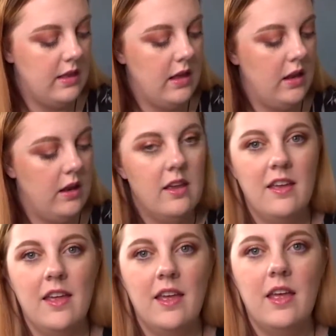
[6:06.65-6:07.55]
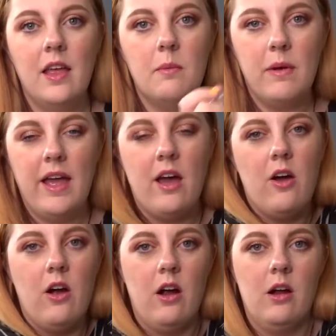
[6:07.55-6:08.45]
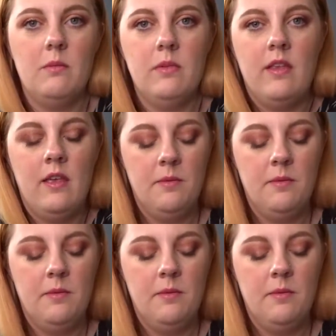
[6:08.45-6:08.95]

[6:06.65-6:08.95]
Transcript: then in my arms.